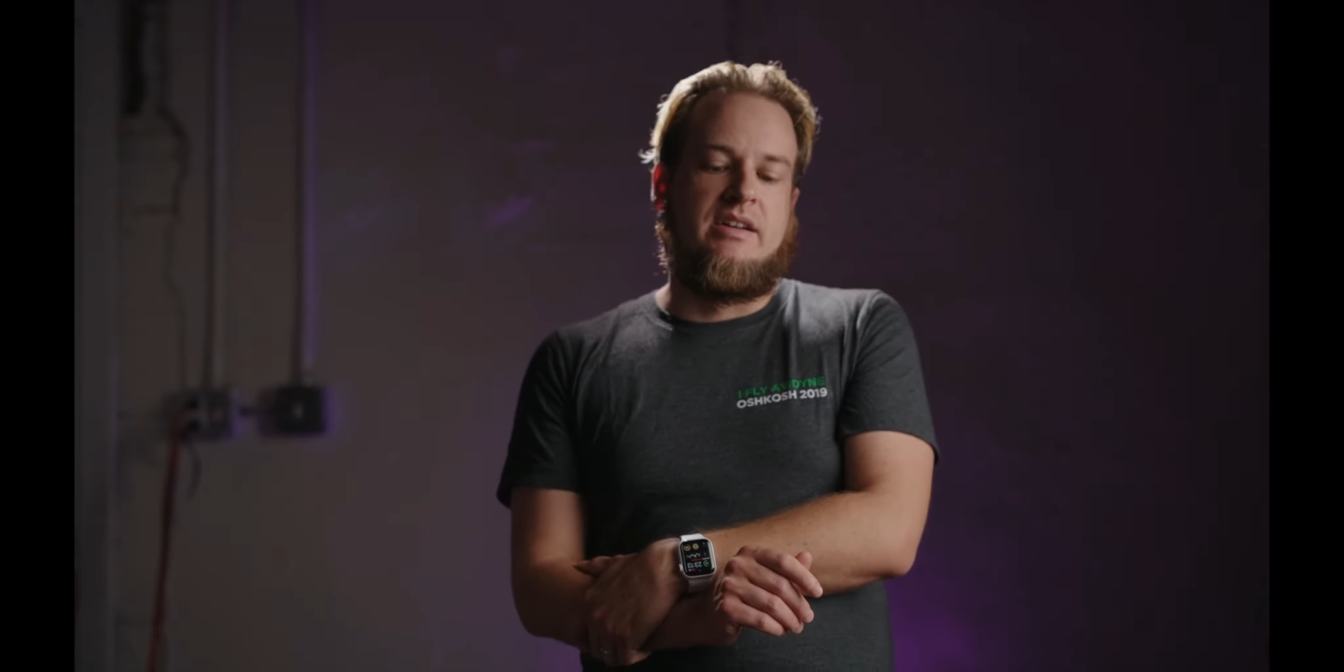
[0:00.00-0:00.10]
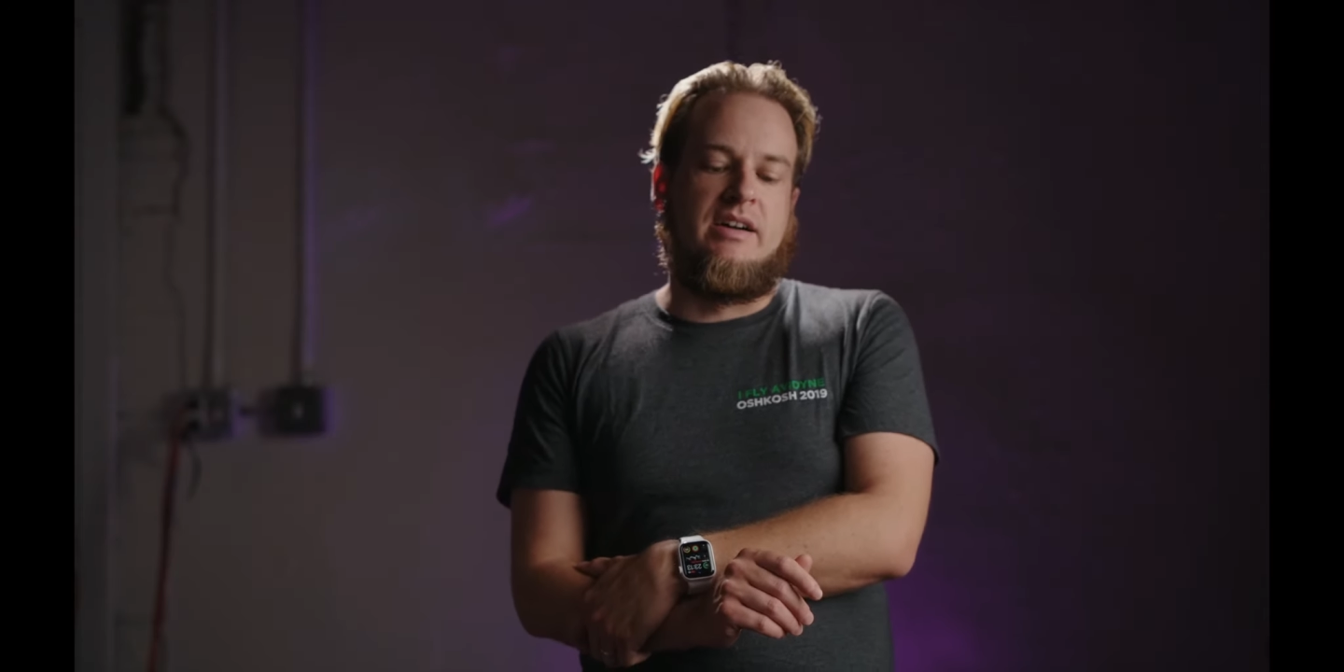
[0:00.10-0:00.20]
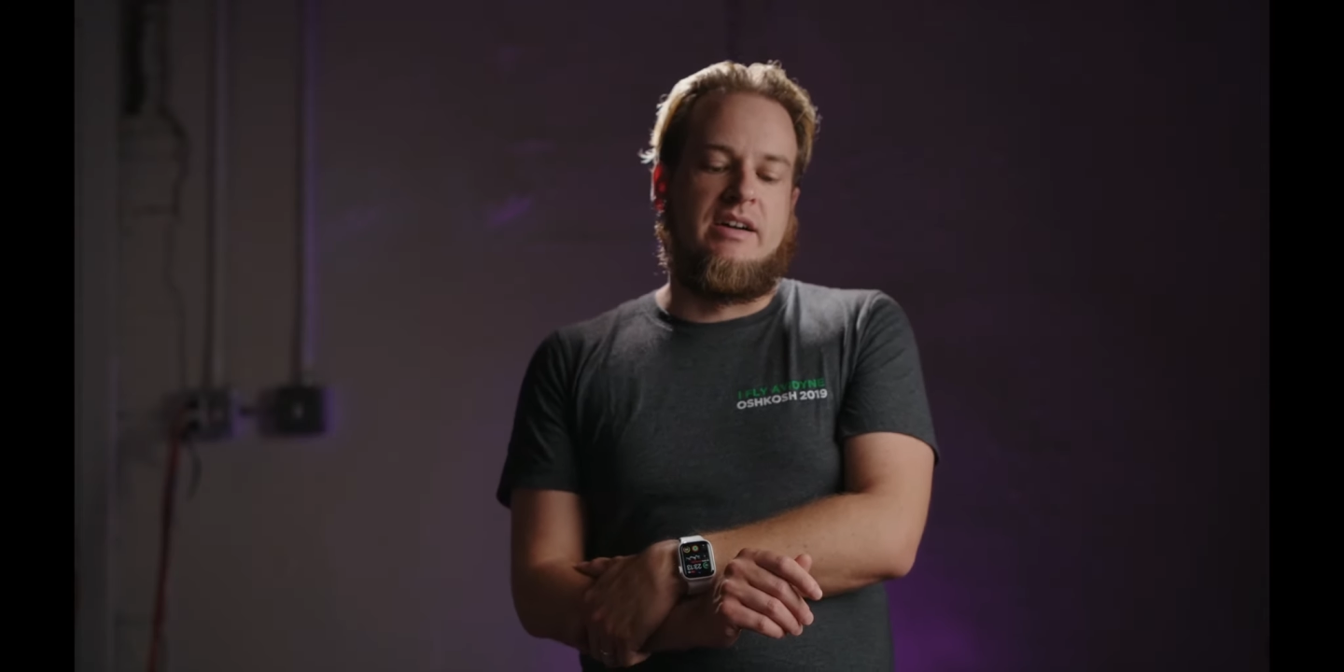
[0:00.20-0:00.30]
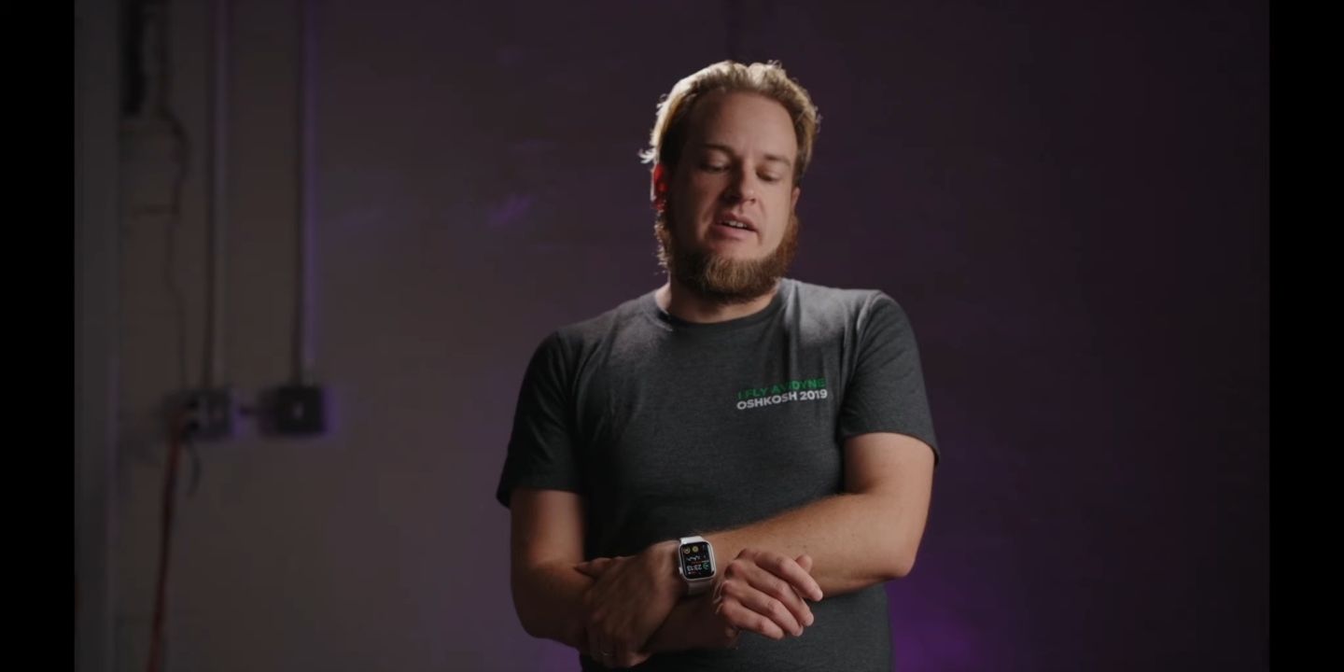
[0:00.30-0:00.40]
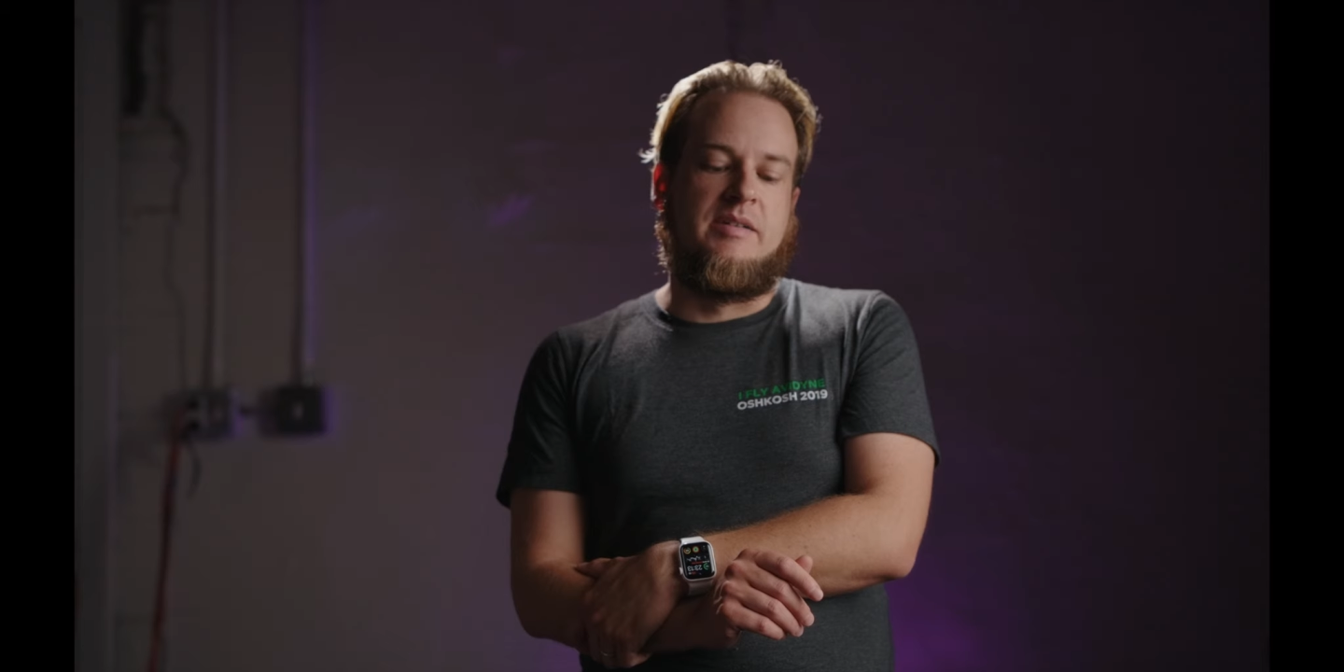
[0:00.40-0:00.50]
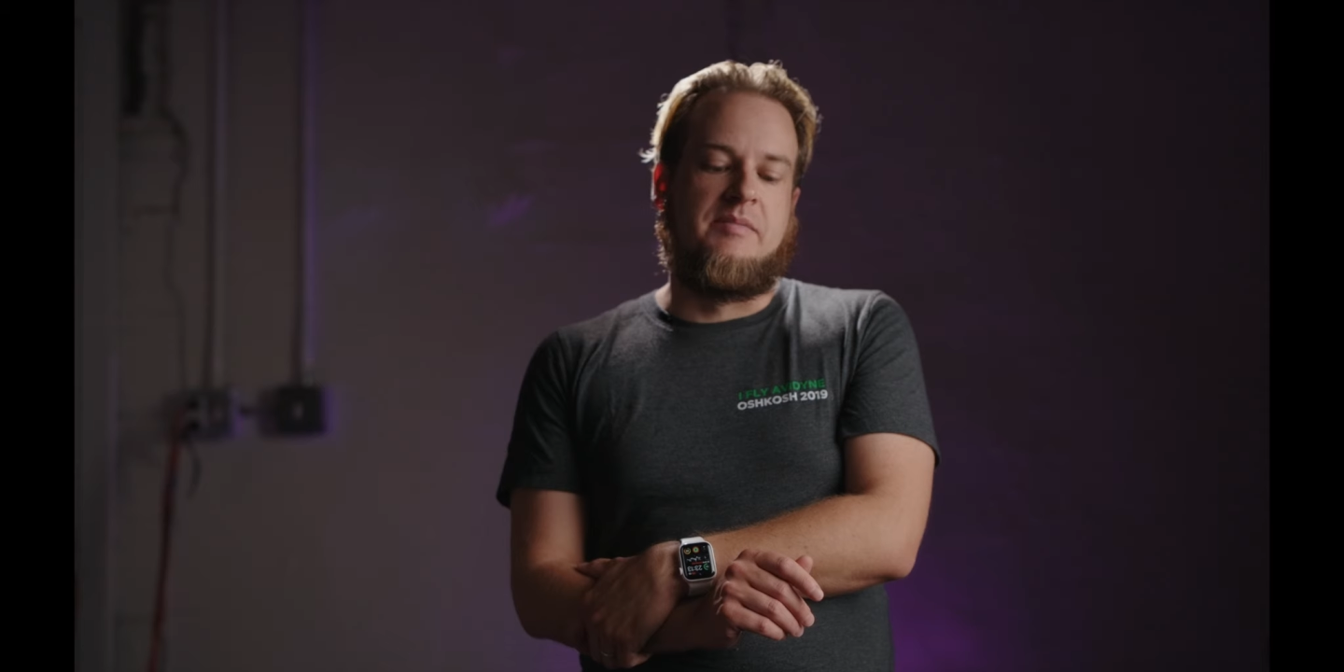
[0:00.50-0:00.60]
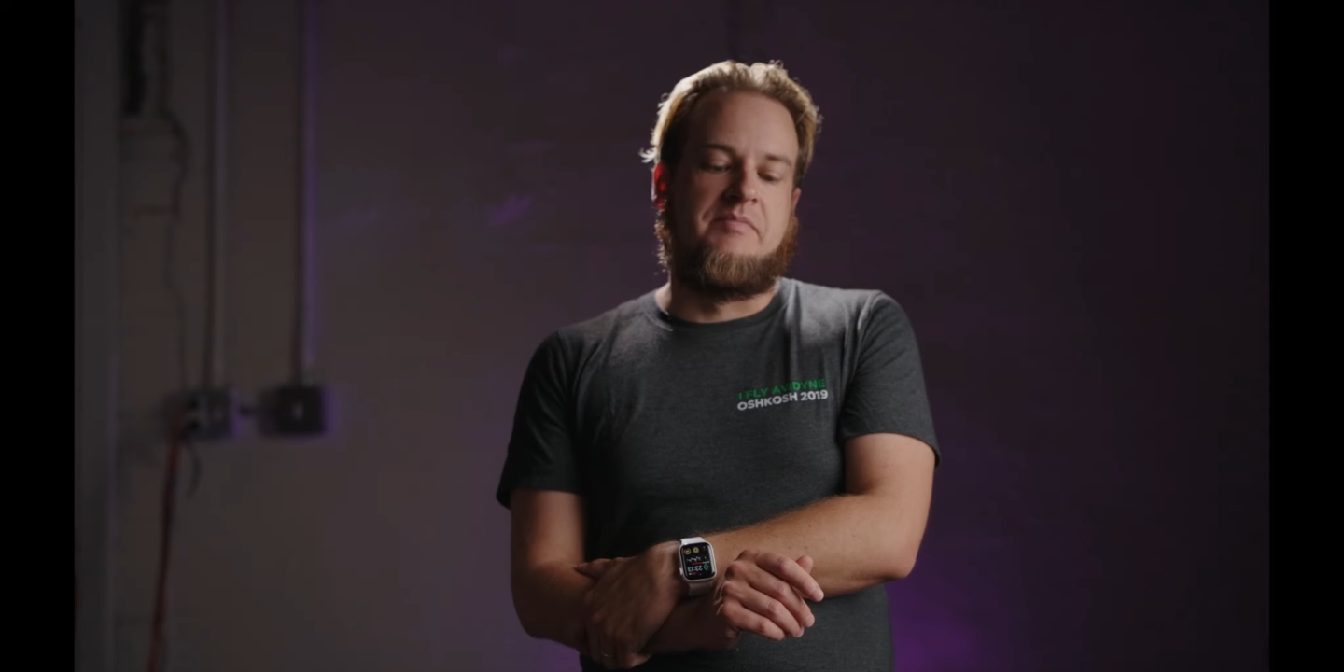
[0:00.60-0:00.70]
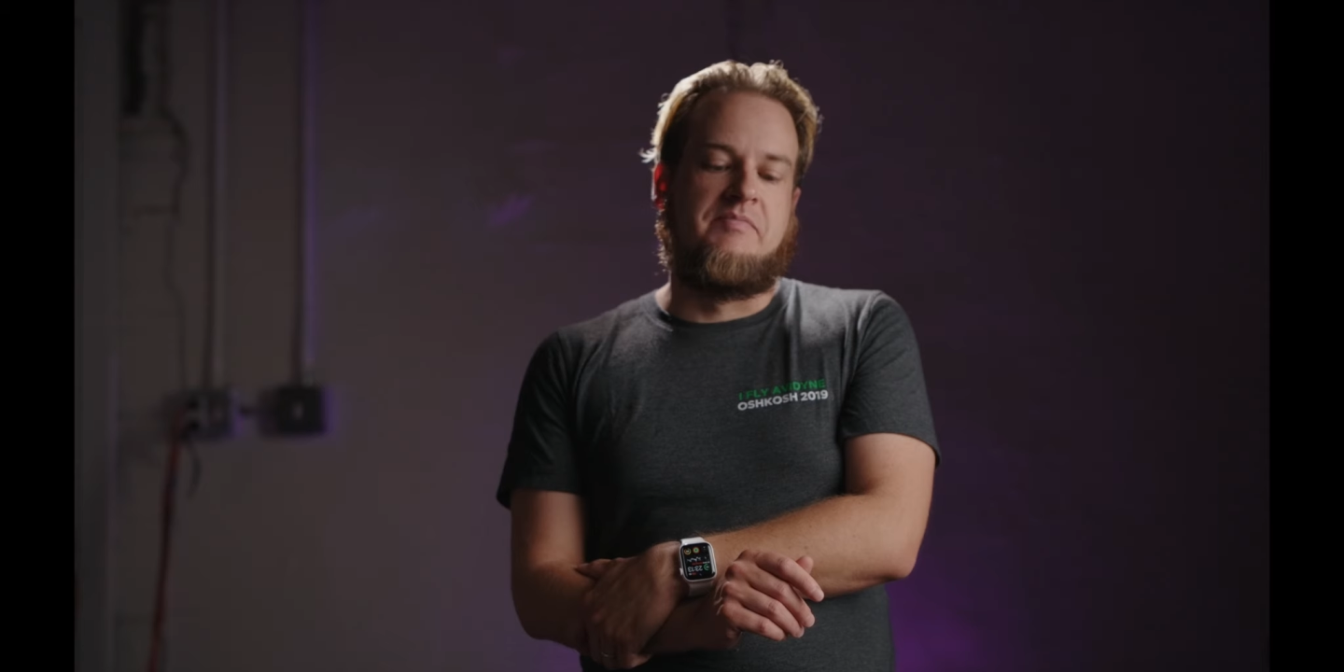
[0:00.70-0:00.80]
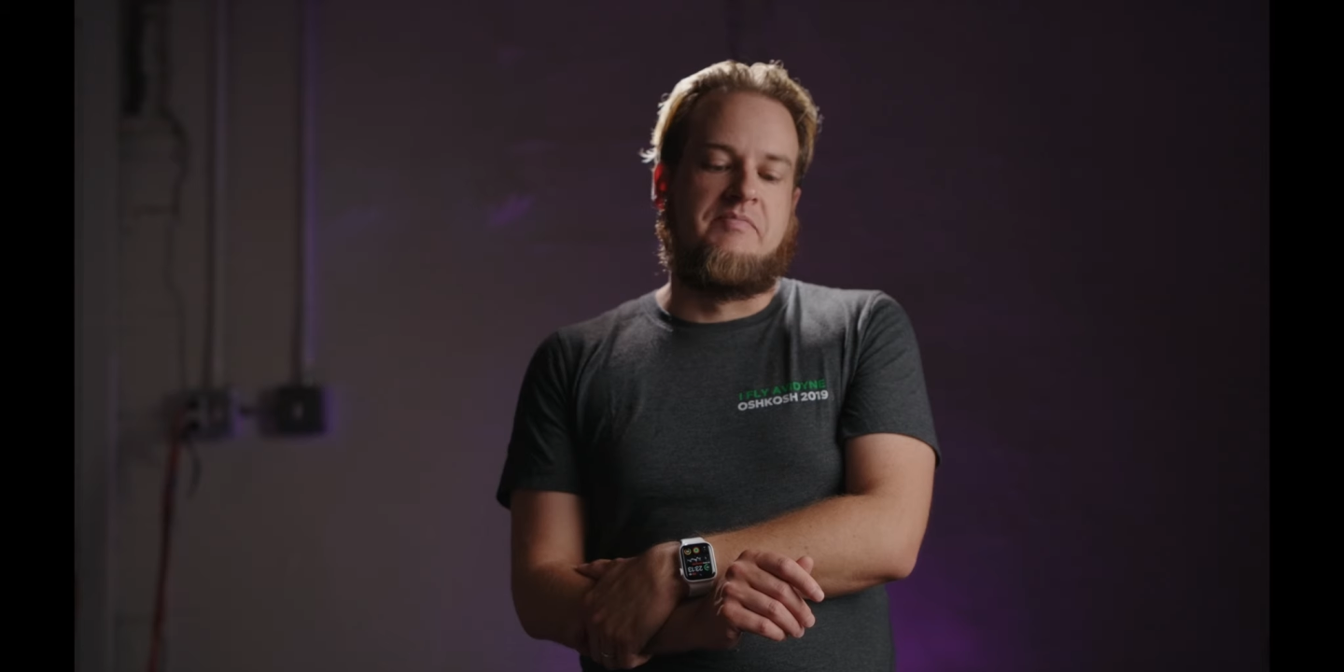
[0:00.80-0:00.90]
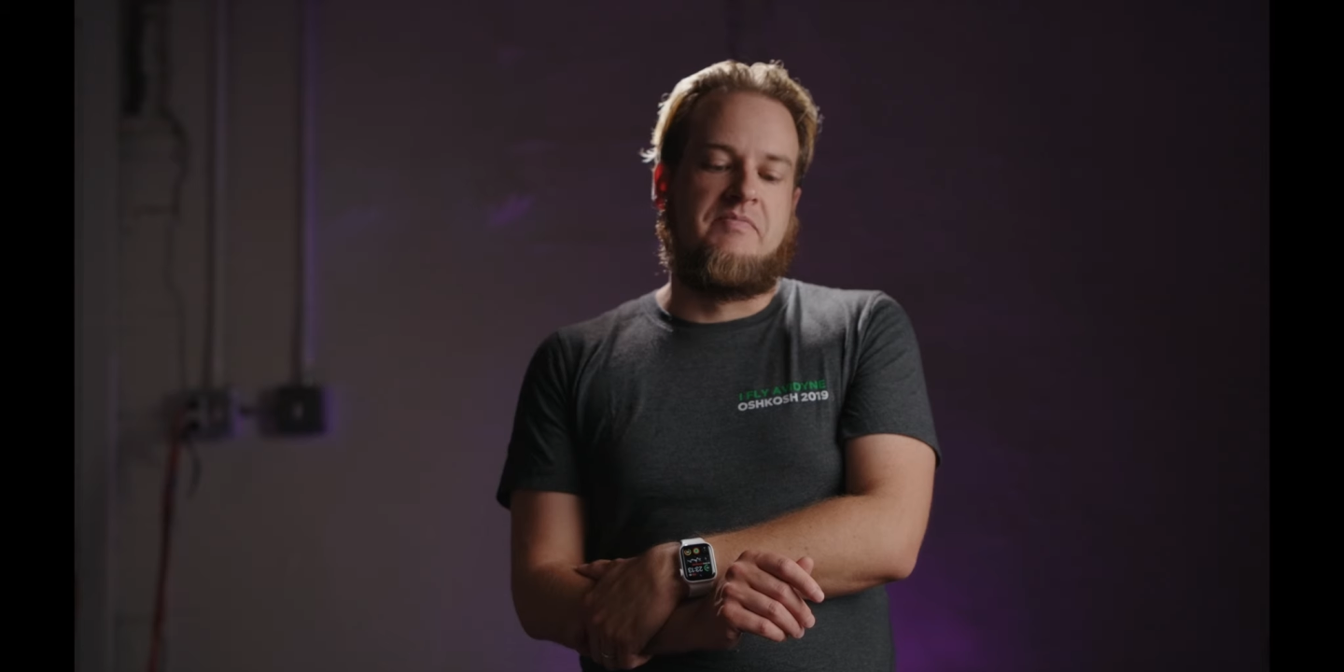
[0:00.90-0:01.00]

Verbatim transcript: um,